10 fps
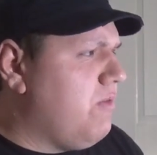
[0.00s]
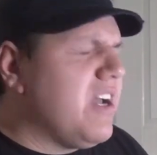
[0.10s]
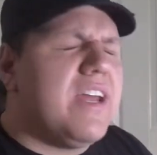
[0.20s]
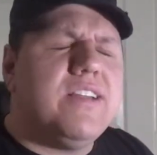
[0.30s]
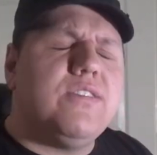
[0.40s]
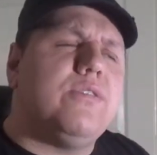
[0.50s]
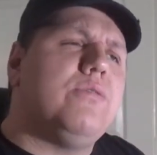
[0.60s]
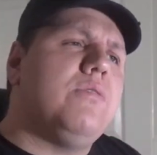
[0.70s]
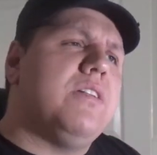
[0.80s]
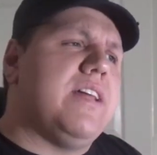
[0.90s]
What can I
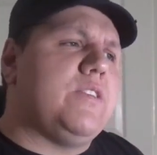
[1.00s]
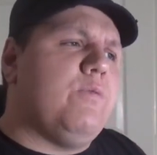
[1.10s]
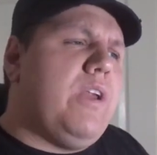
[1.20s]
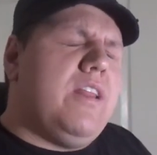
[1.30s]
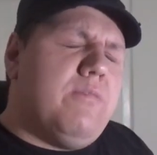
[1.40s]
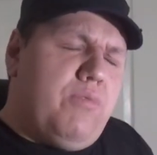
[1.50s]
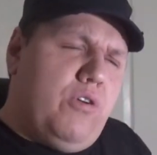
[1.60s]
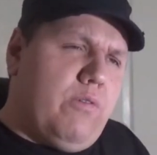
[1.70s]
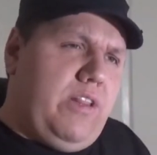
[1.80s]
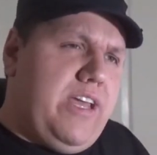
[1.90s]
do that's Winnie the
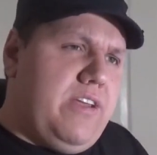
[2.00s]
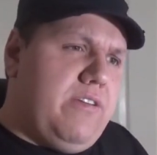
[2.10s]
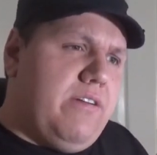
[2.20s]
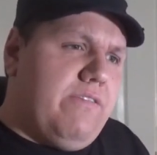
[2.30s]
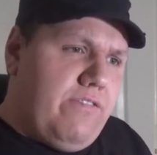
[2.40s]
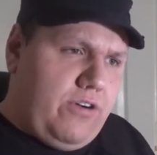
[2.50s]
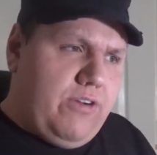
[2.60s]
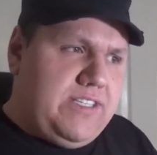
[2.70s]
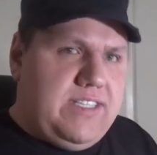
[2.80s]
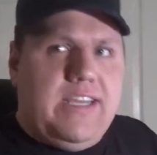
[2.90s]
Pooh related for
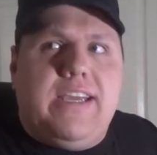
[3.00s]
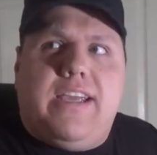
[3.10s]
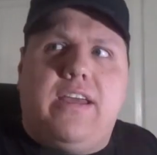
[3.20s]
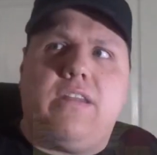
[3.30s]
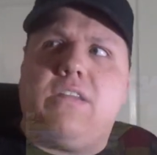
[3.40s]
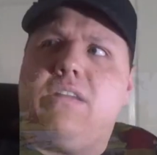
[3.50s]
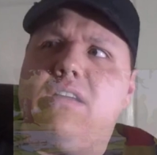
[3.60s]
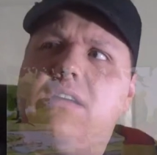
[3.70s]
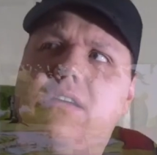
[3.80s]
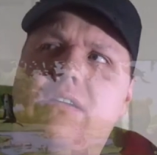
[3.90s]
Chris T. Ian?
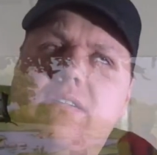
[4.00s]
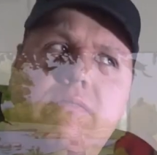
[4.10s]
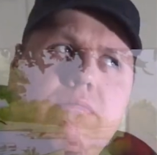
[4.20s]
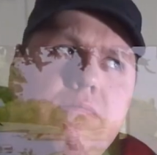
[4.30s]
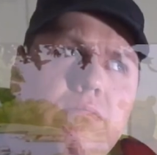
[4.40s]
Say no.